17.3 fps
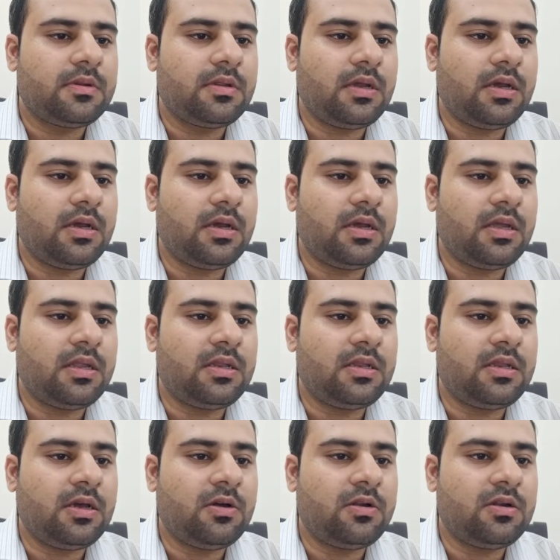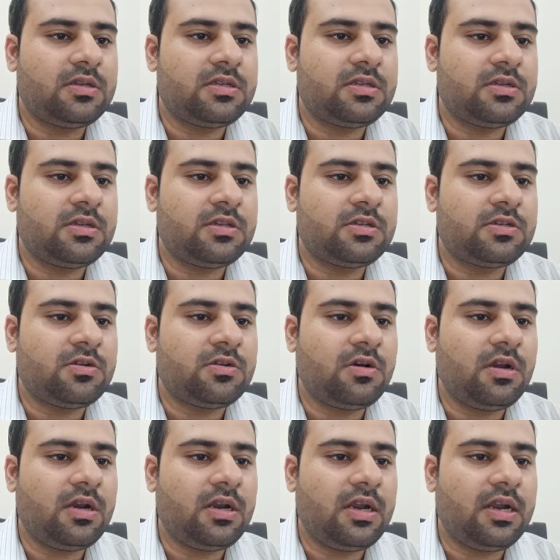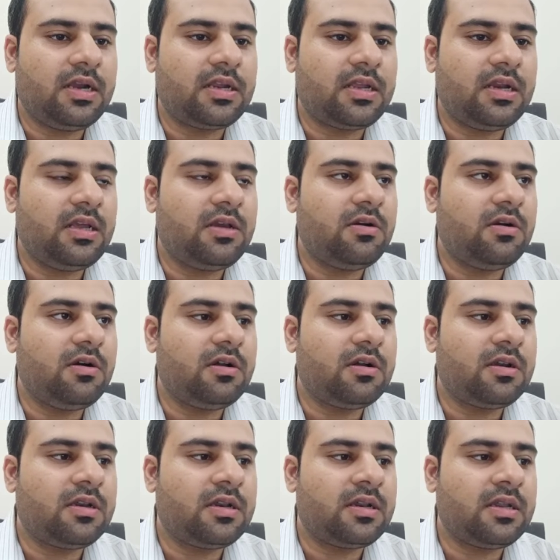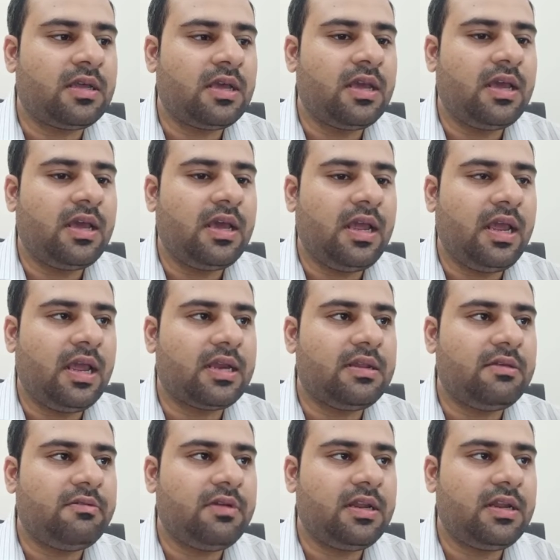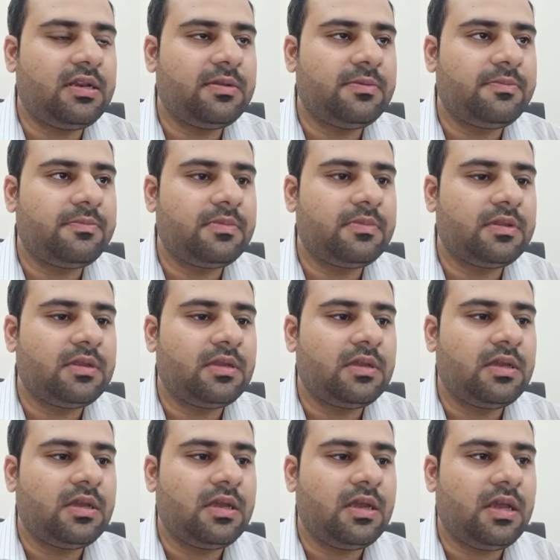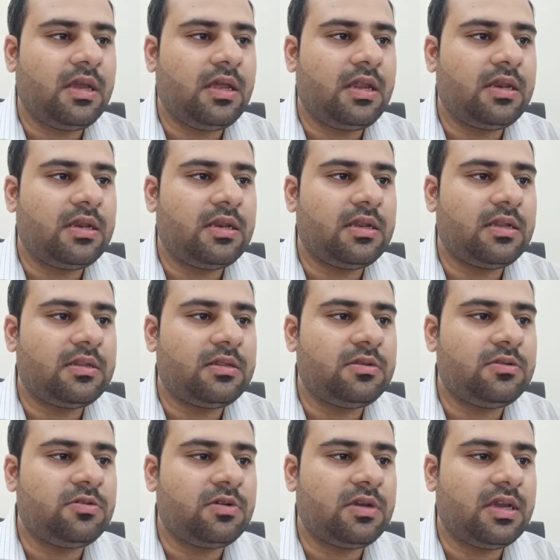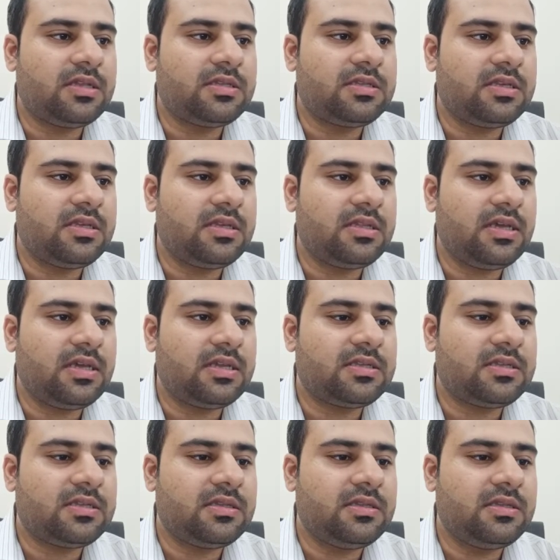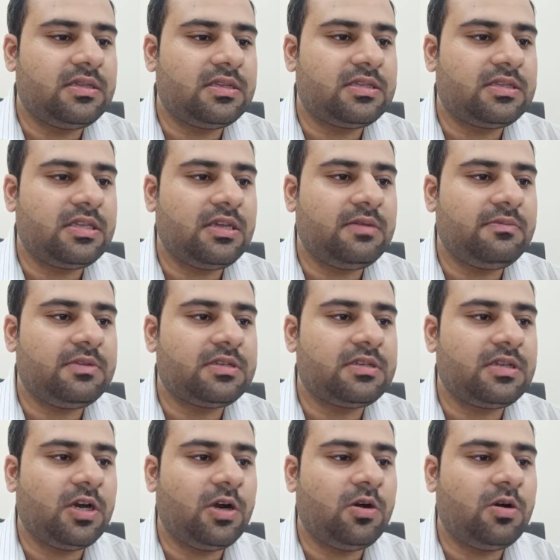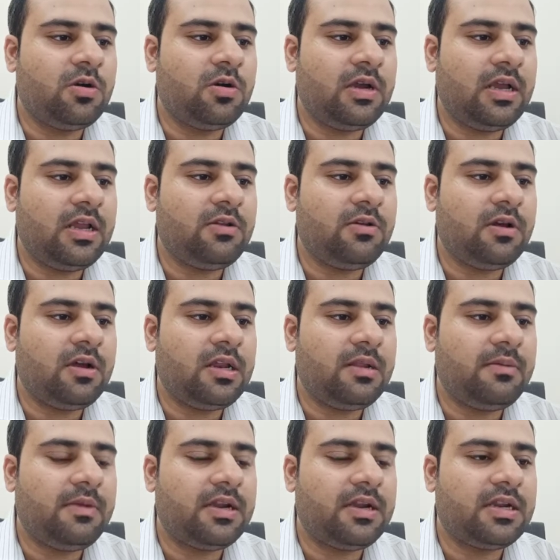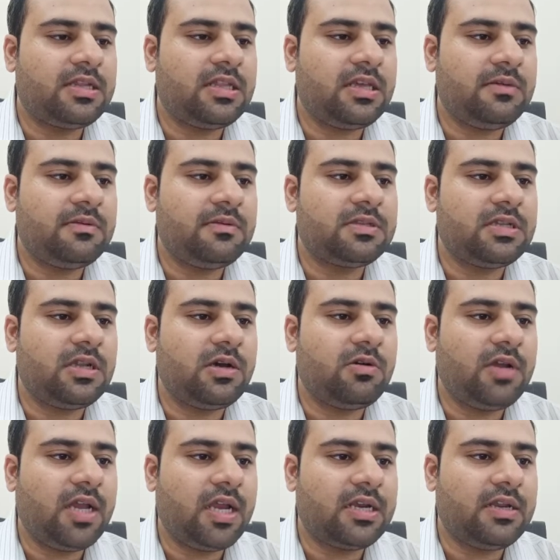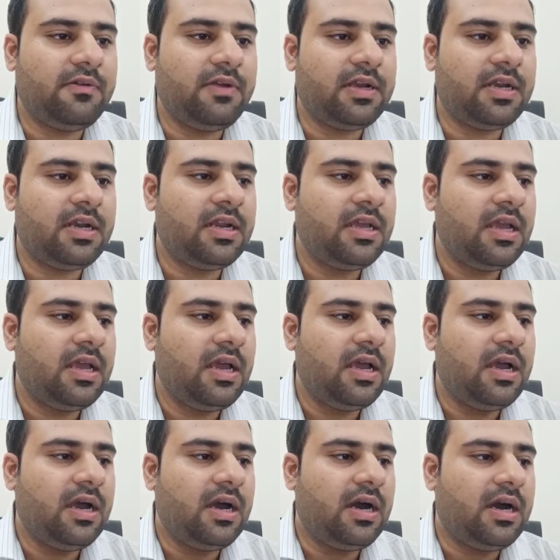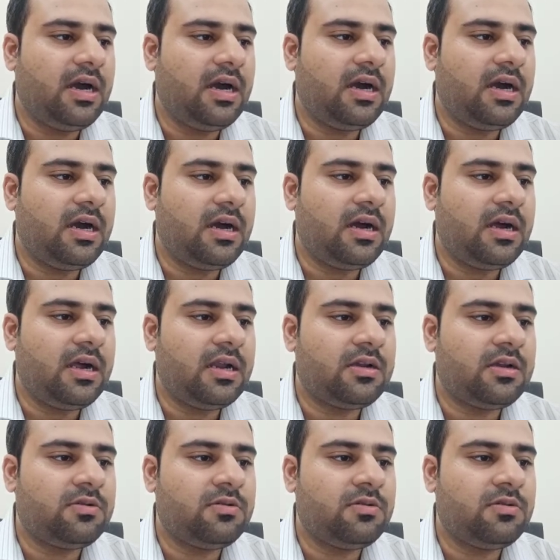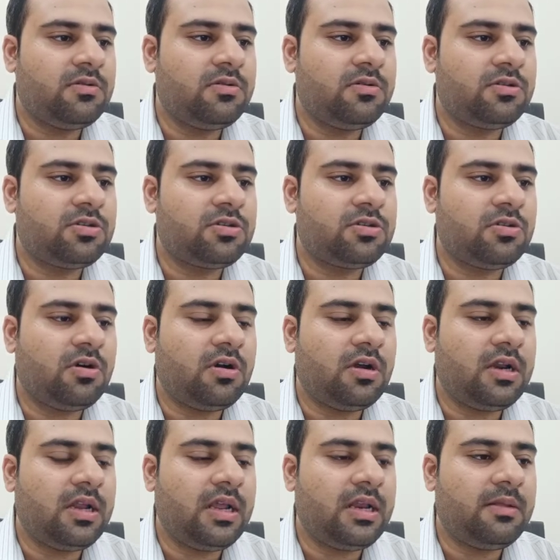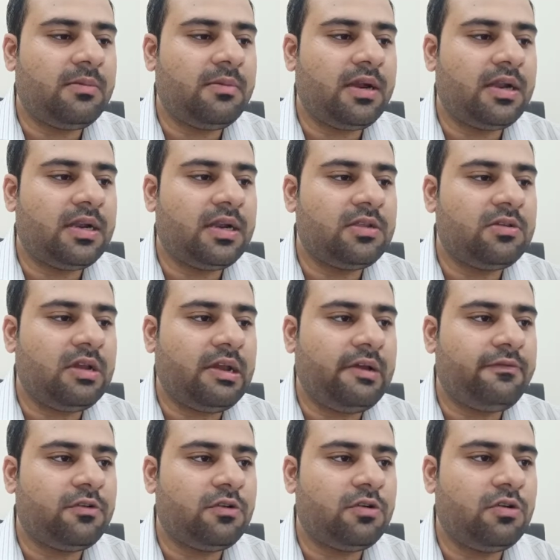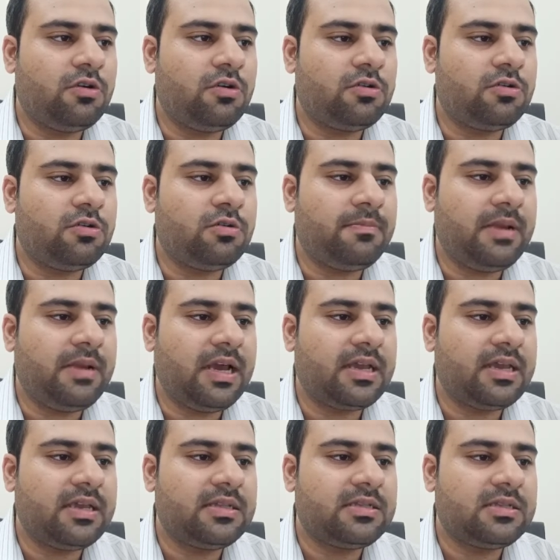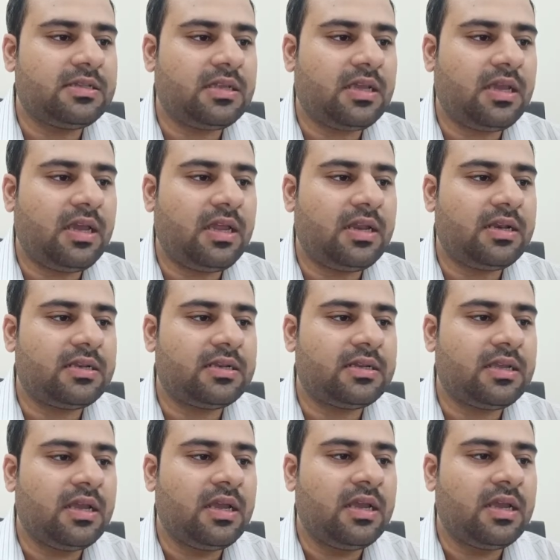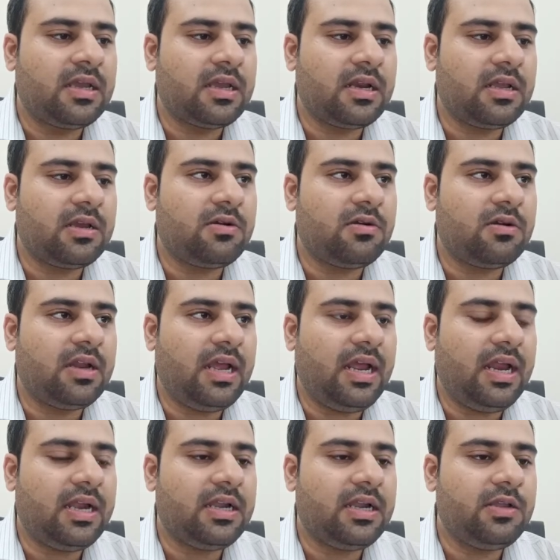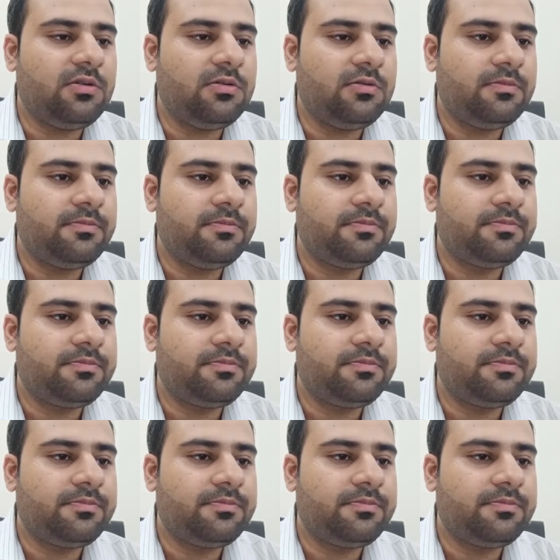Now it's installed, and click on activate, and you can see this theme is now Hello Elementor theme is now activated. To install Elementor, you have to go to plugin and click on add new.